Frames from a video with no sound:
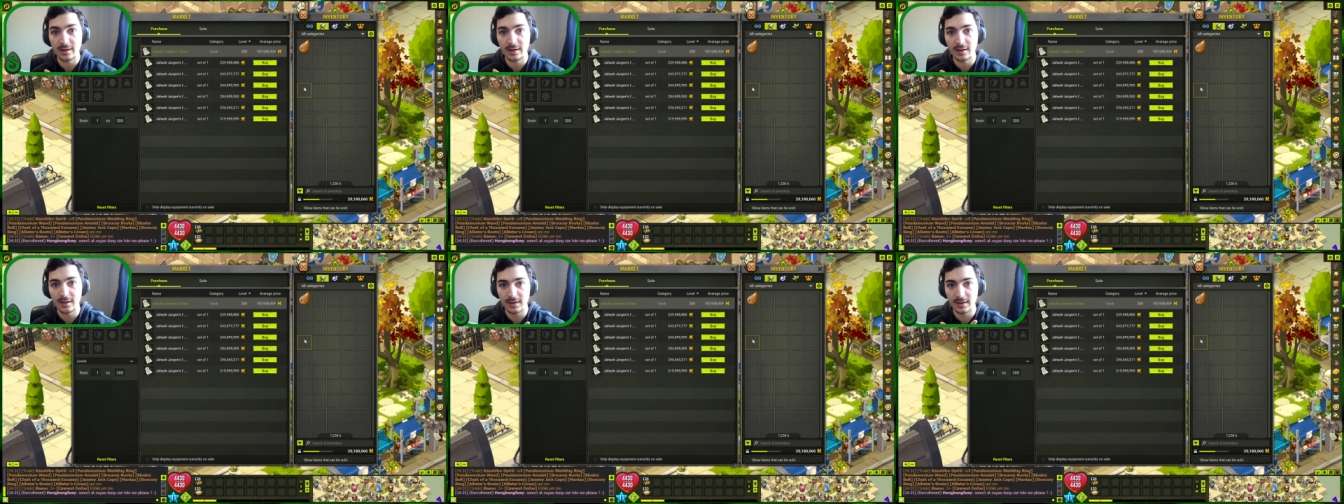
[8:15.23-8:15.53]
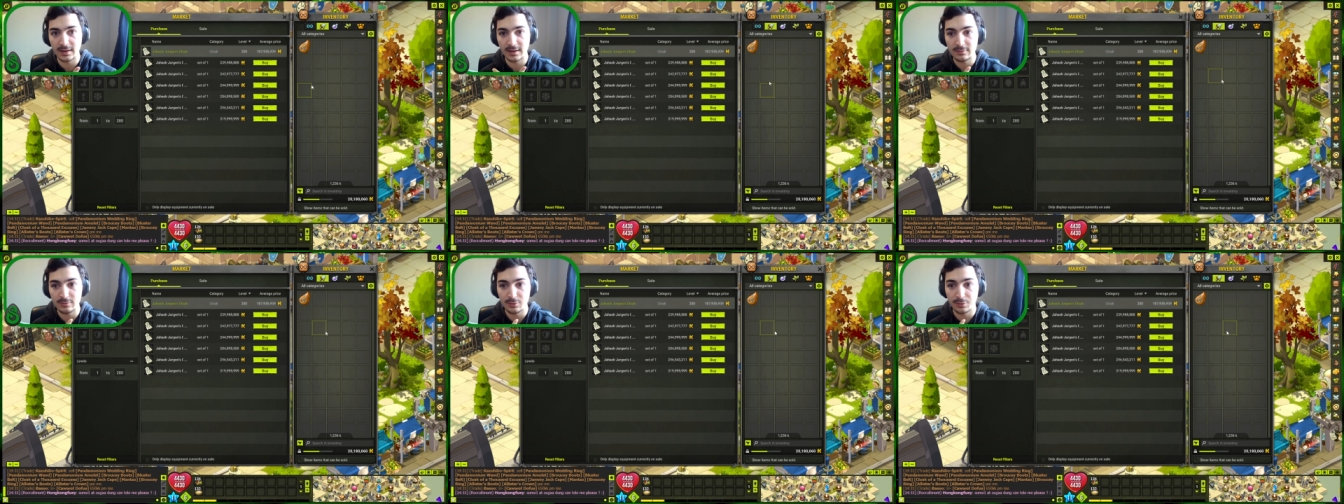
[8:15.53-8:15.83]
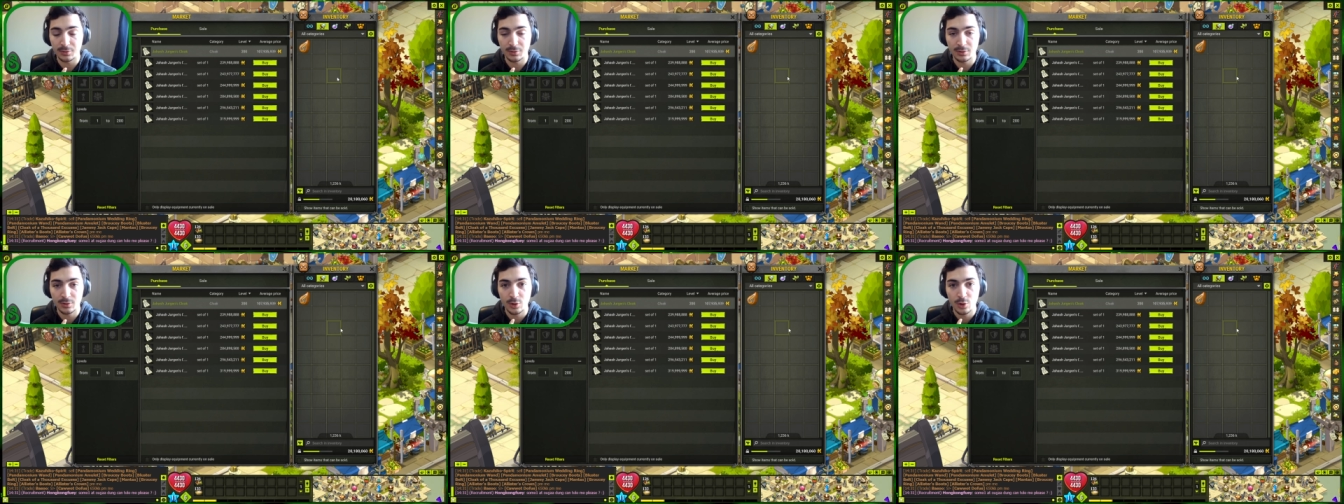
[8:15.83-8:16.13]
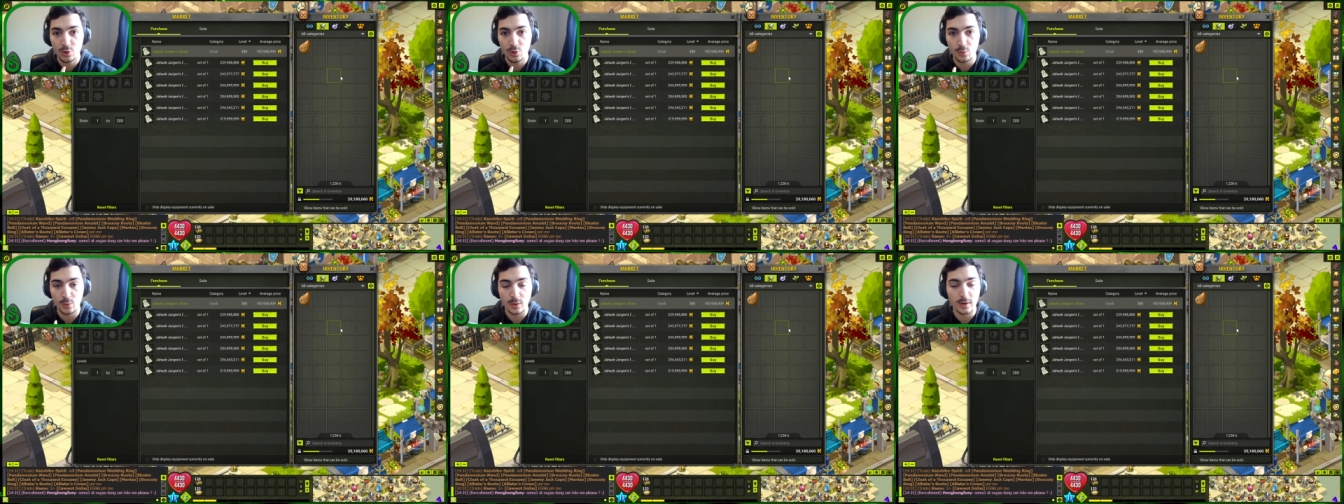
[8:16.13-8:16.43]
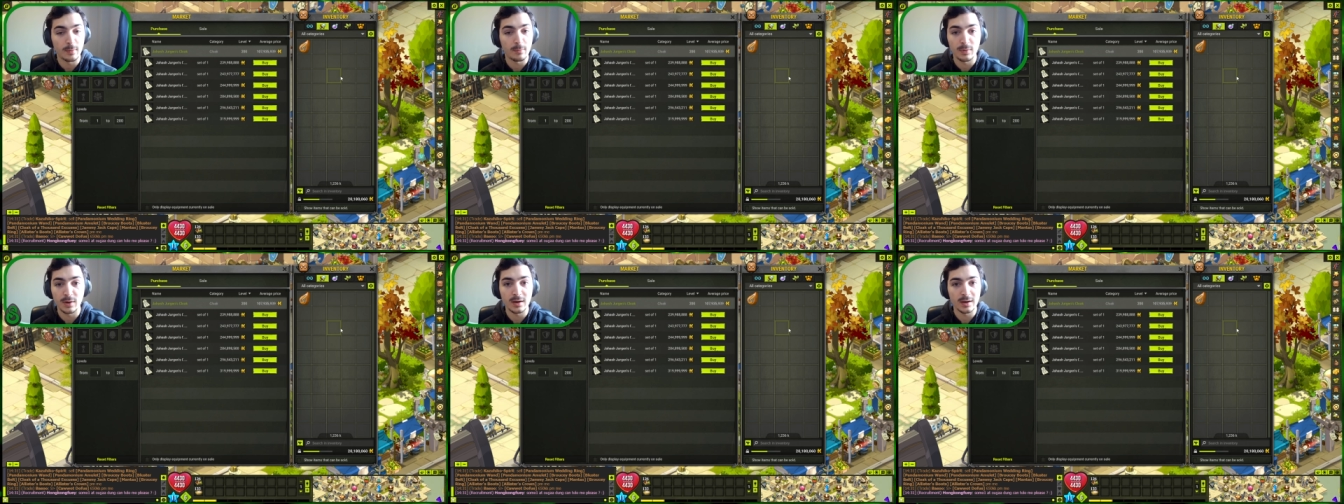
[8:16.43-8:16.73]
high level where
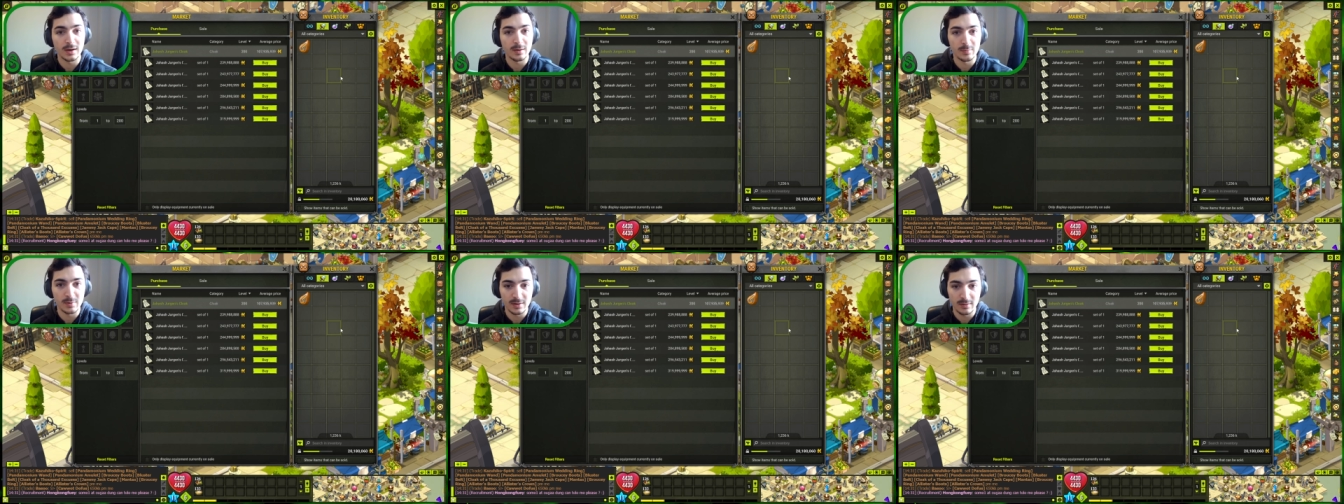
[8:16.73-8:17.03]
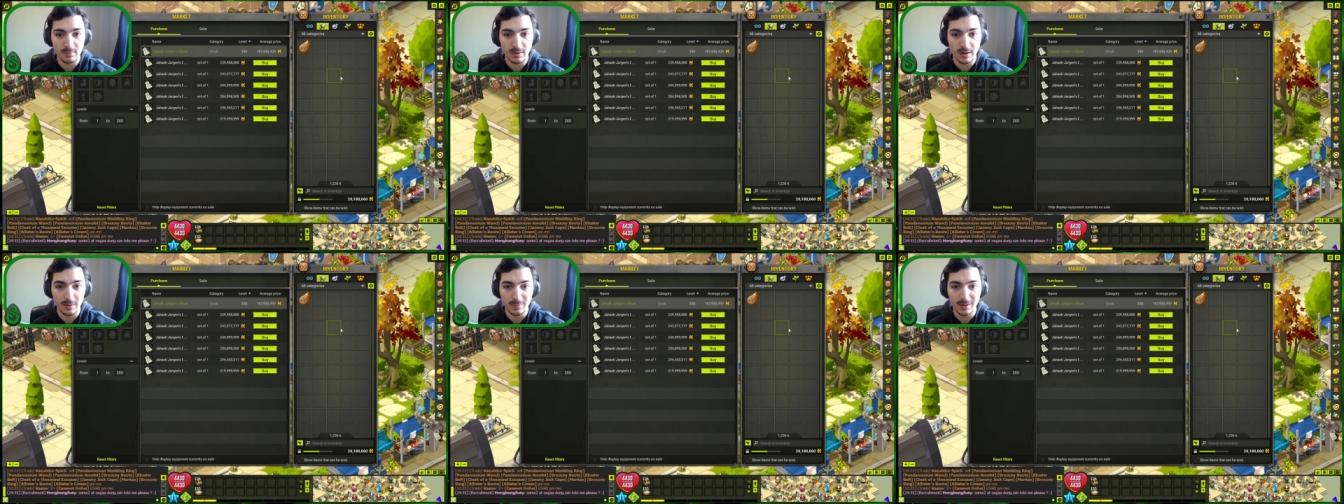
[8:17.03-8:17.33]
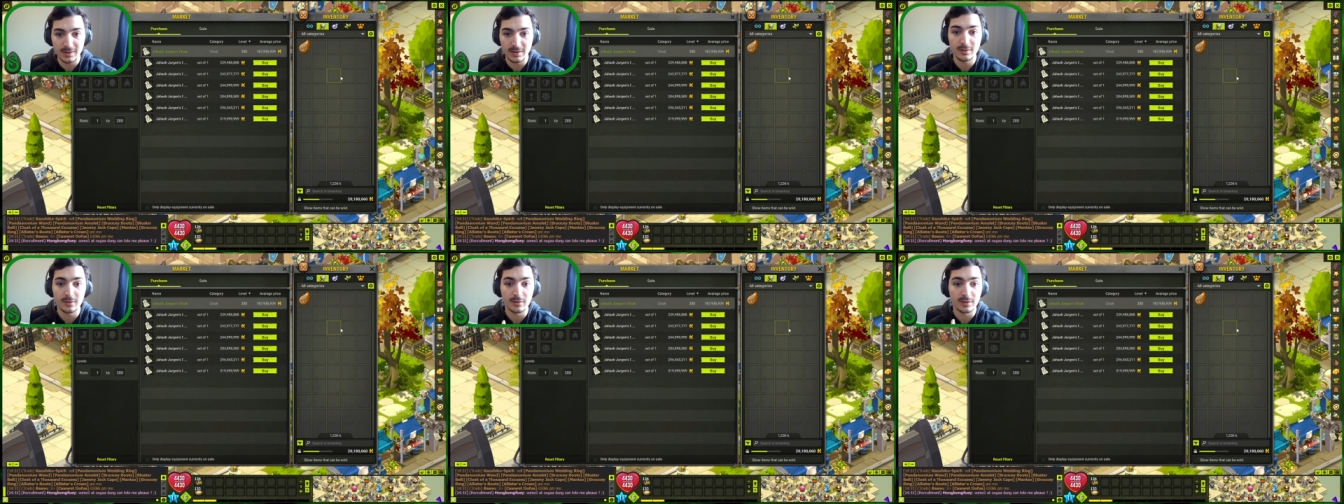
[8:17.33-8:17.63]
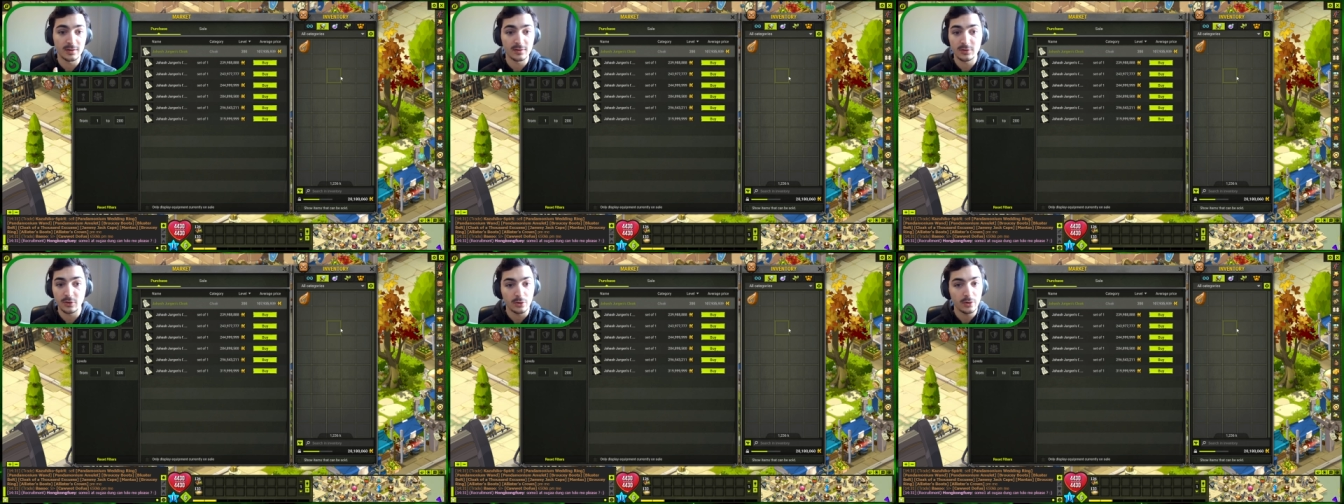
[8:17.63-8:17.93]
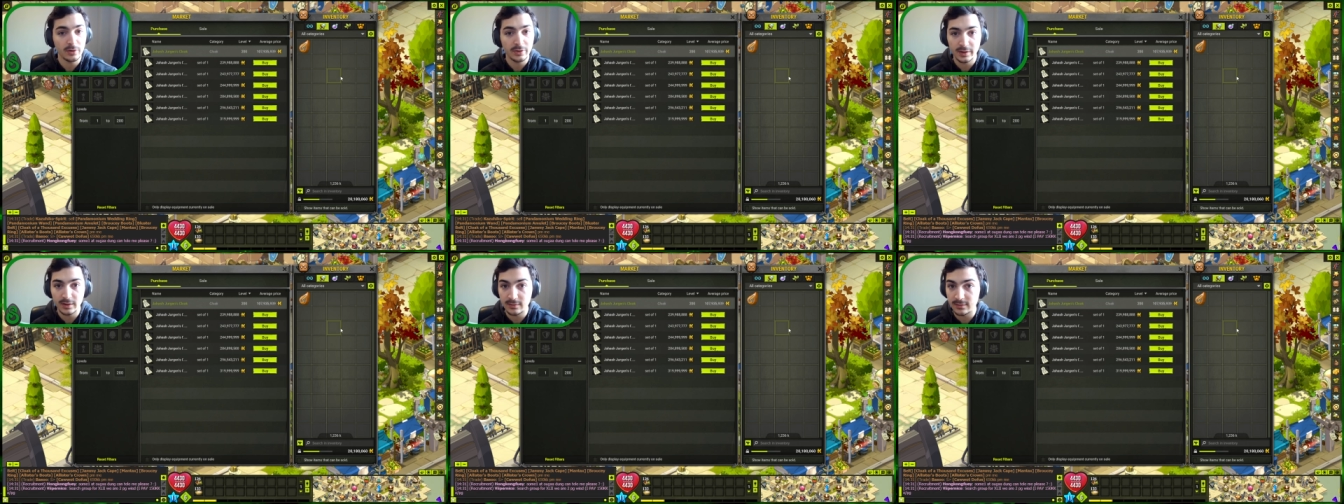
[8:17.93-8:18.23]
I'm not limited by my gear. These are
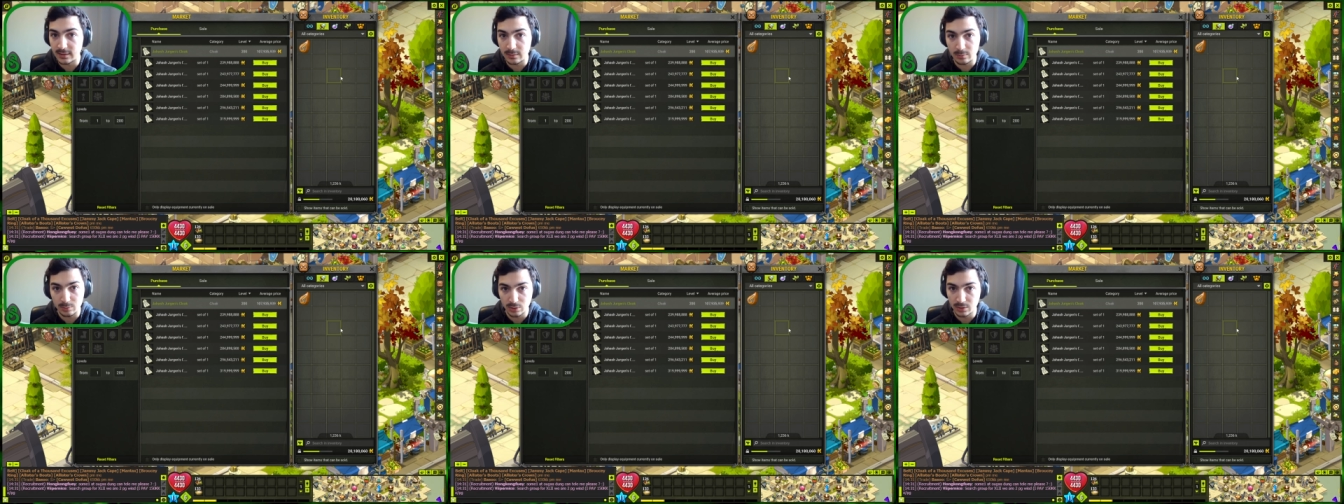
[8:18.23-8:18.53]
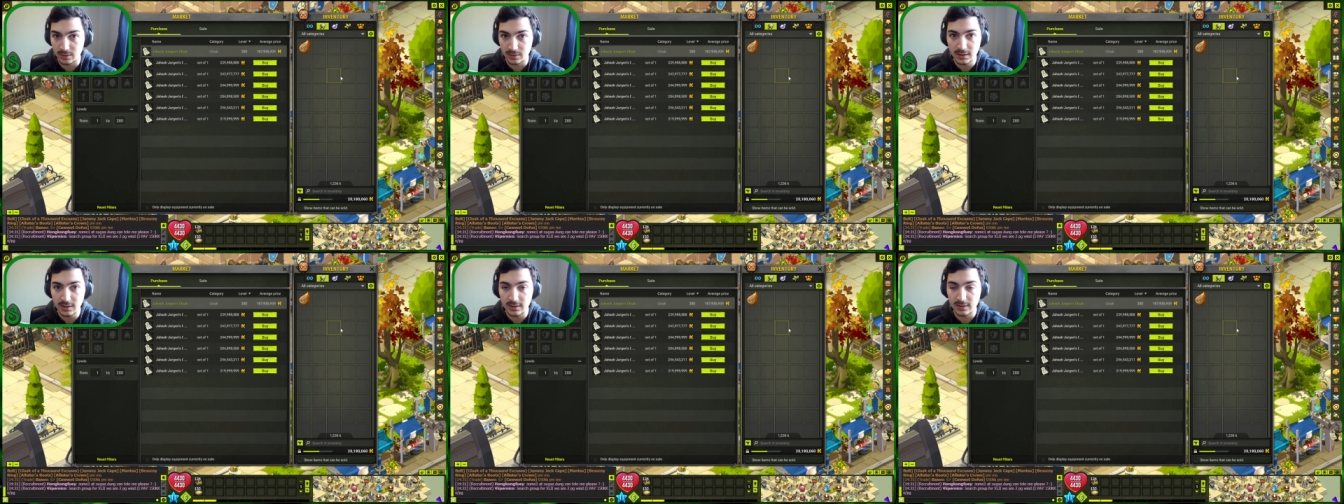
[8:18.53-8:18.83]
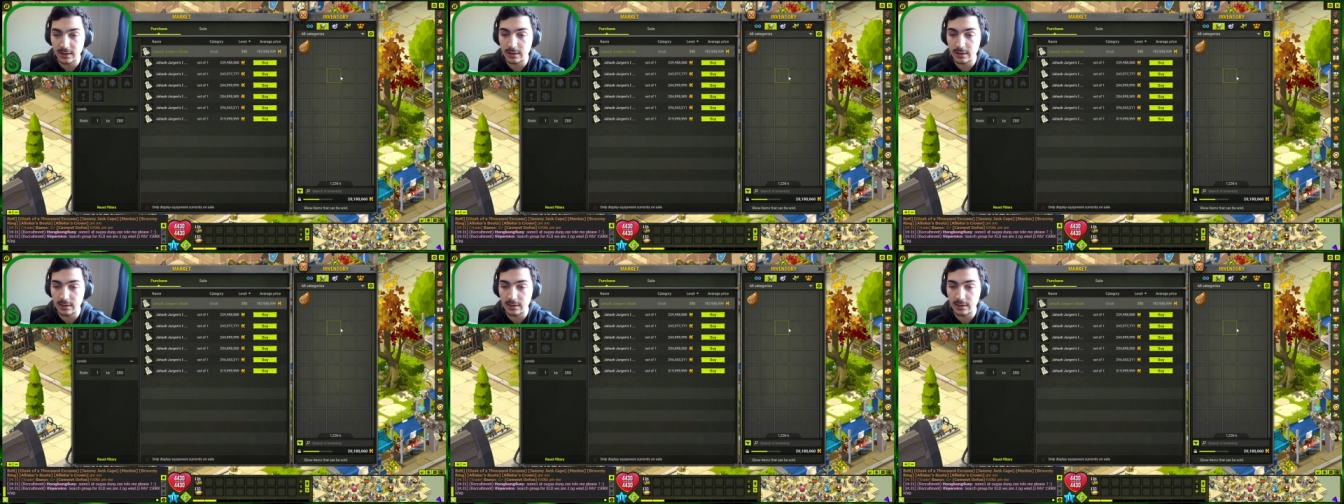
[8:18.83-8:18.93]
all things that I'm going to need.